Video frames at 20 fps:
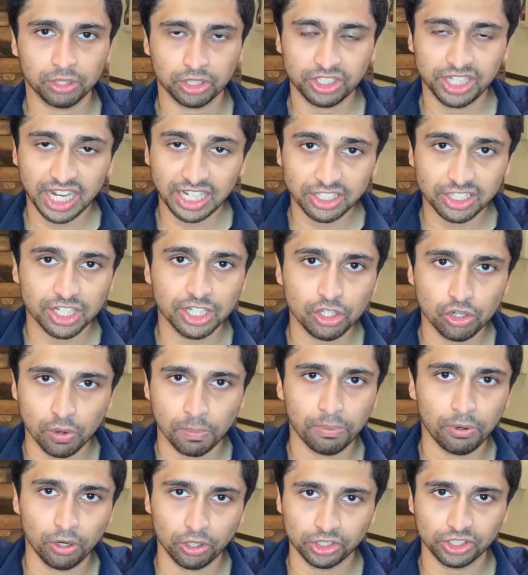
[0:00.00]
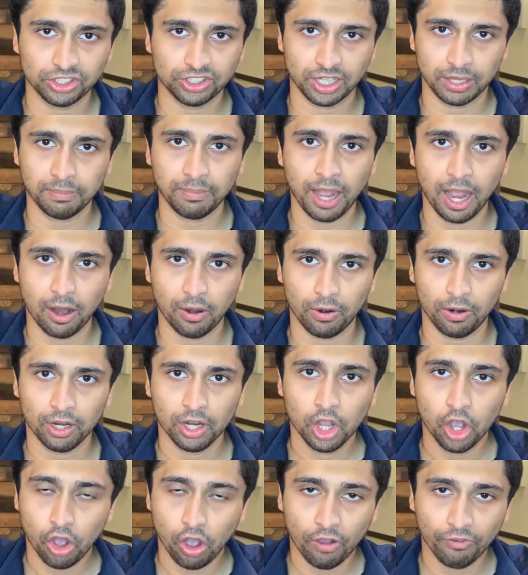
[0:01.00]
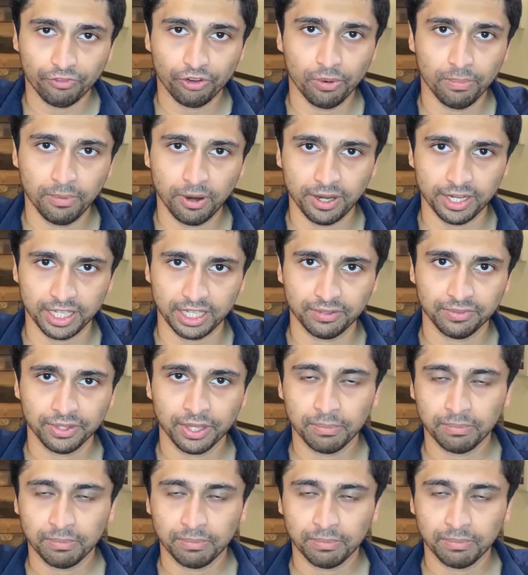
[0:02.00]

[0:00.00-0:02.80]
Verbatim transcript: protecting your purchasing power of your money,